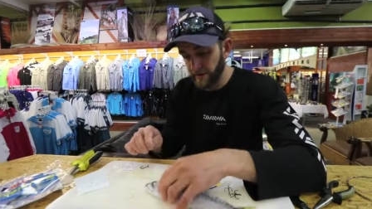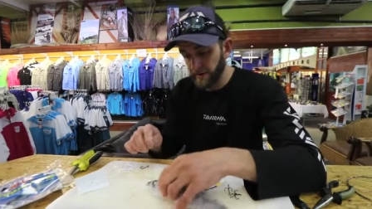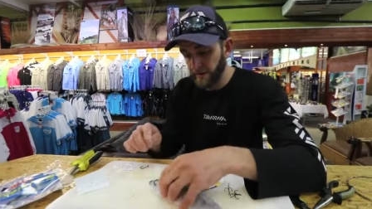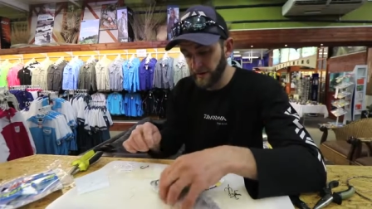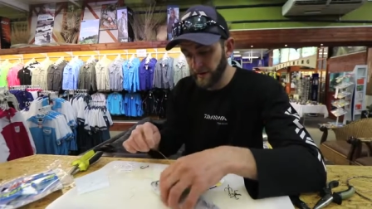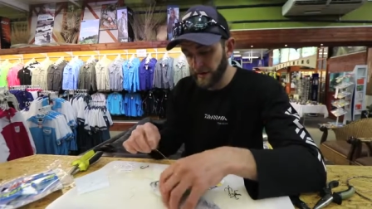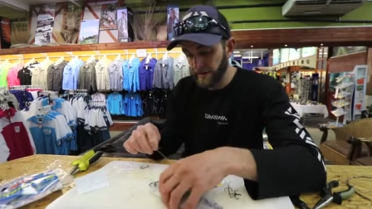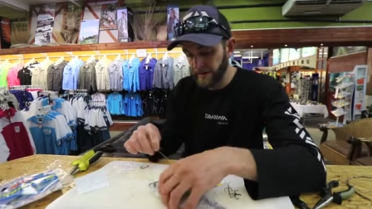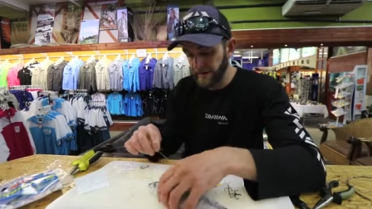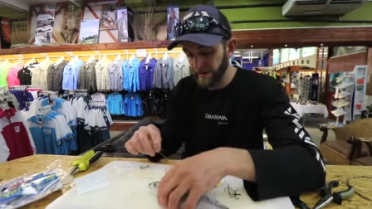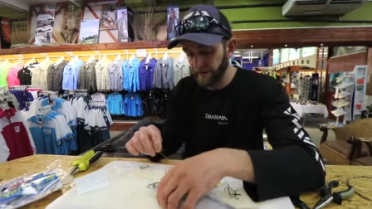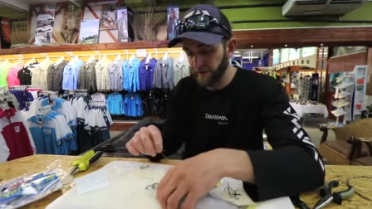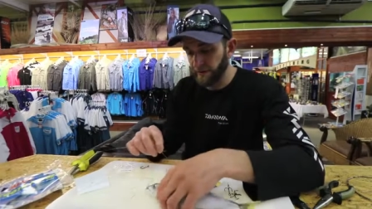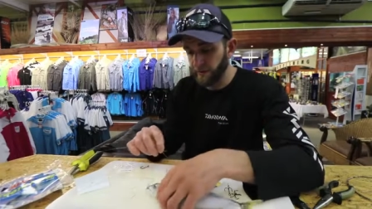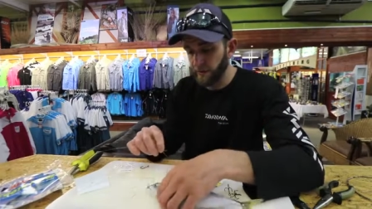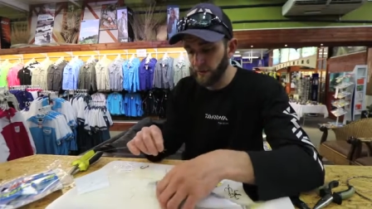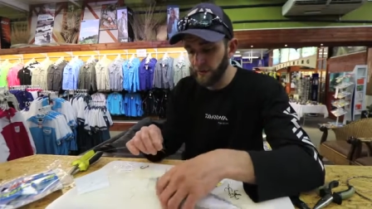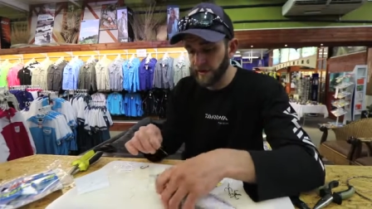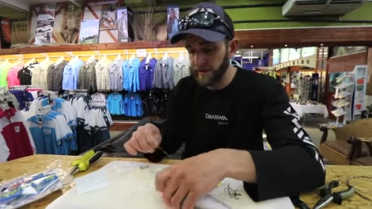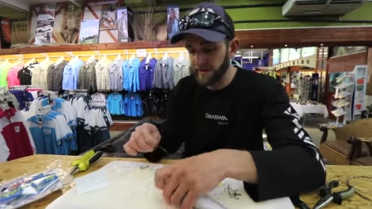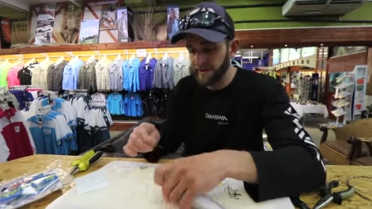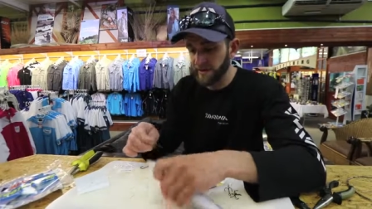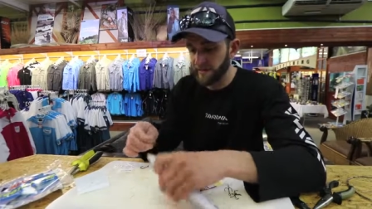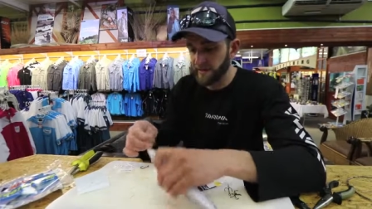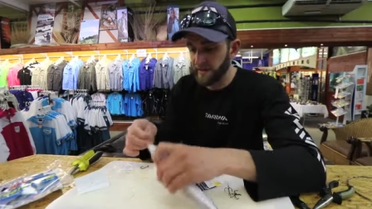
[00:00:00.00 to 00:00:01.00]
there's a few
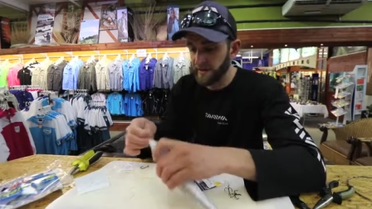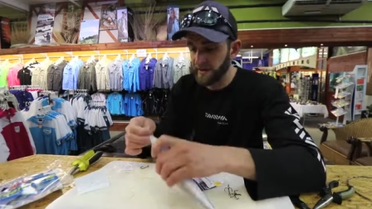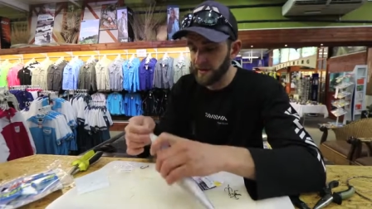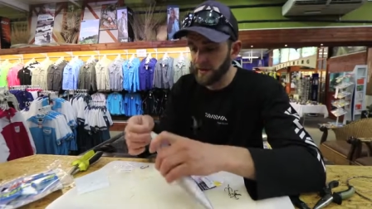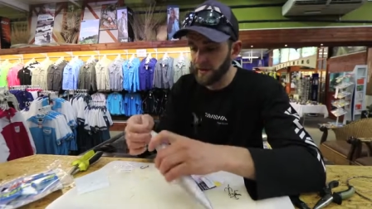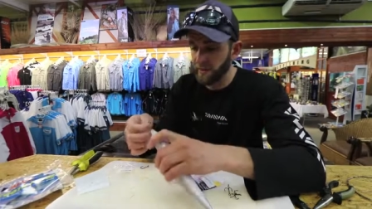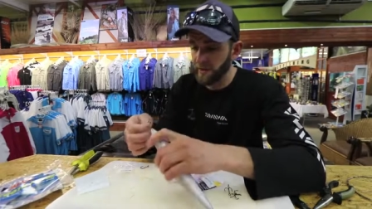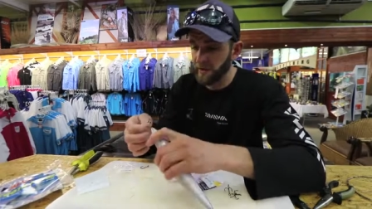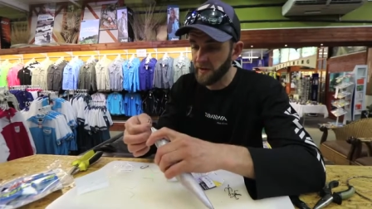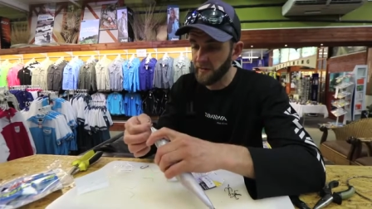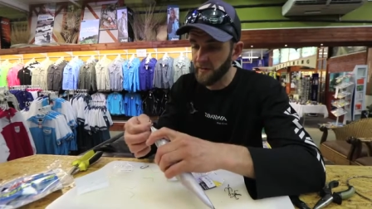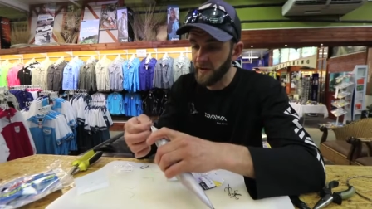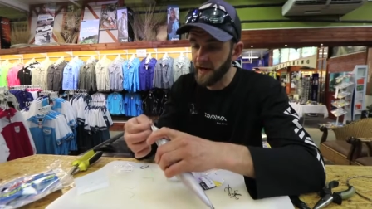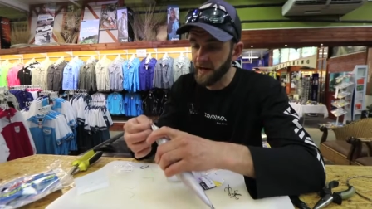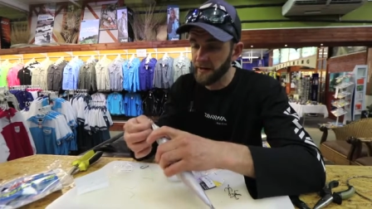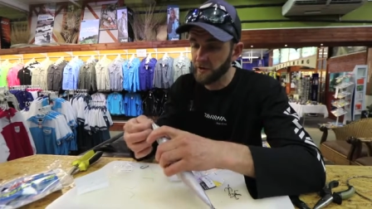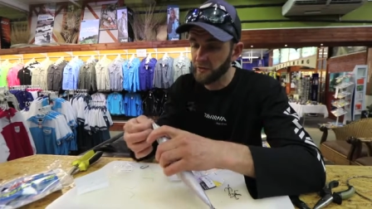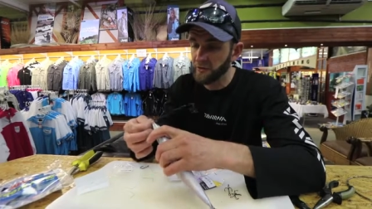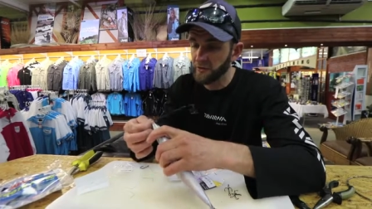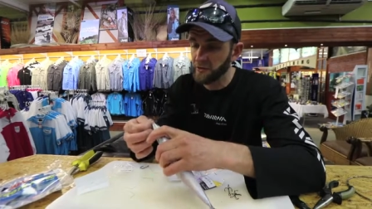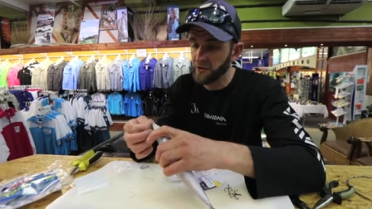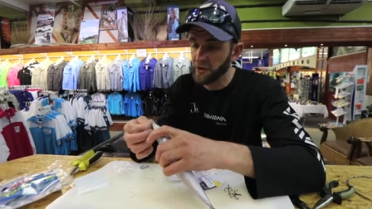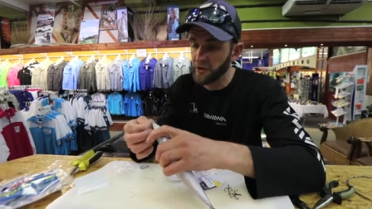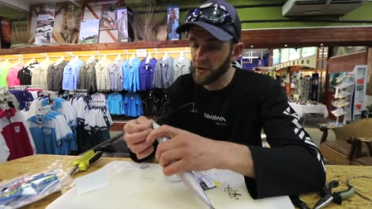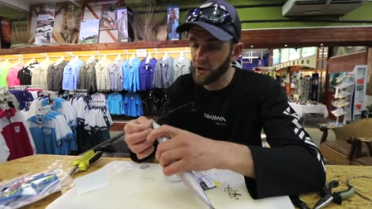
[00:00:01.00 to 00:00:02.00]
ways. I mean, with a
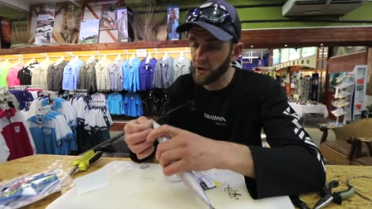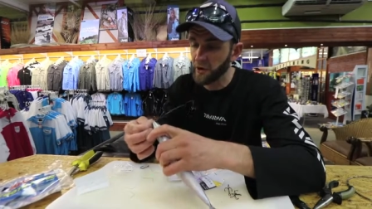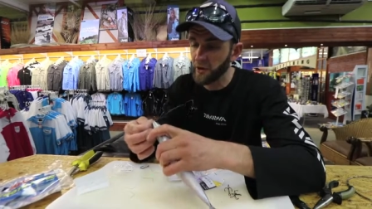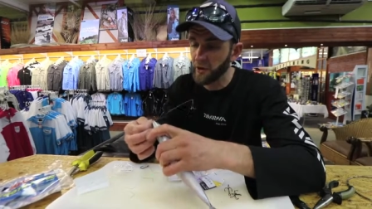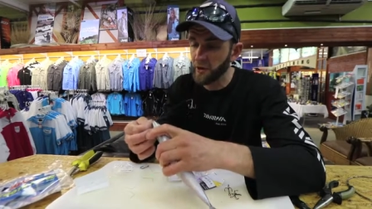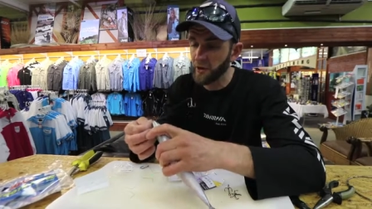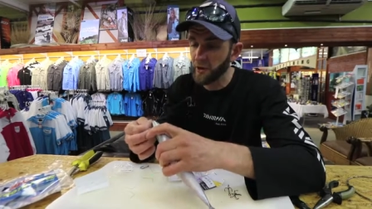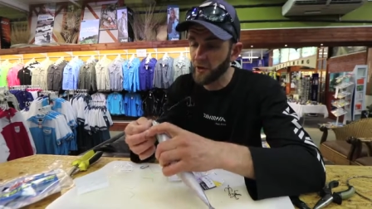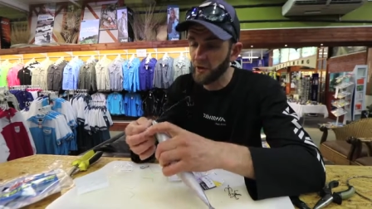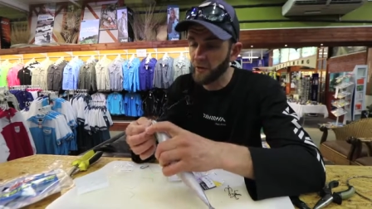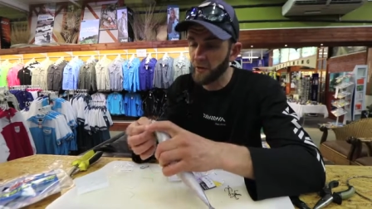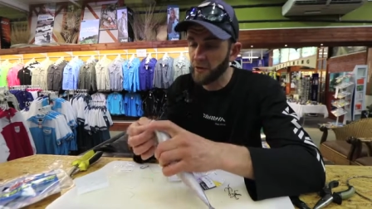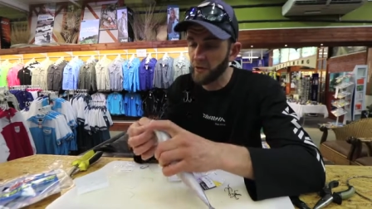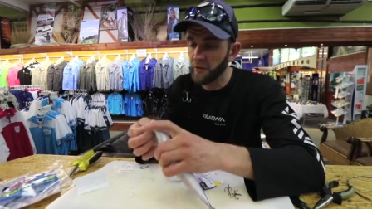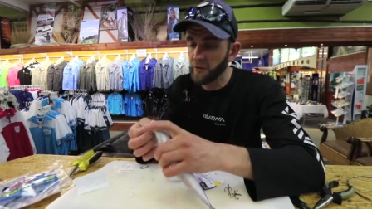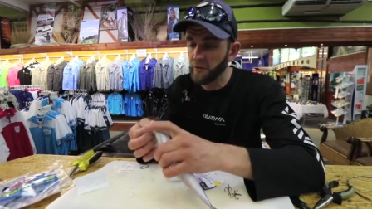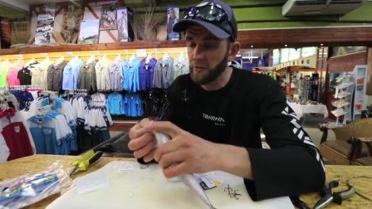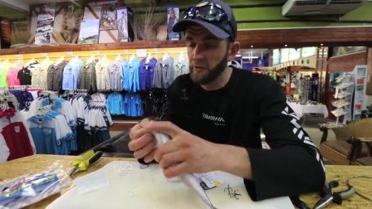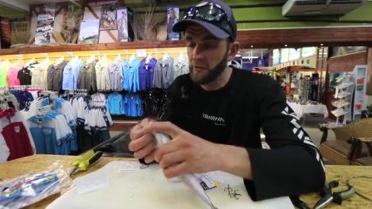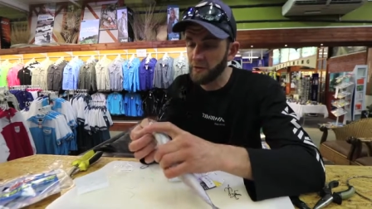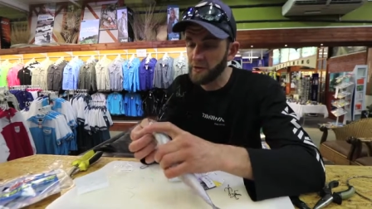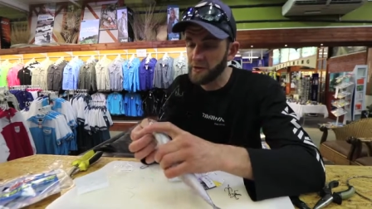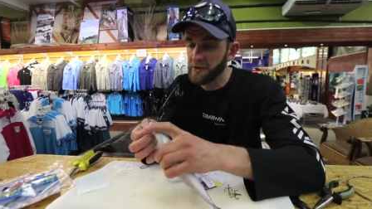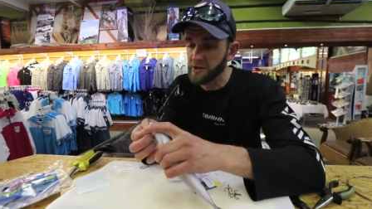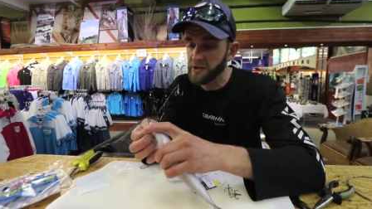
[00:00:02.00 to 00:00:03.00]
mackerel you can go through the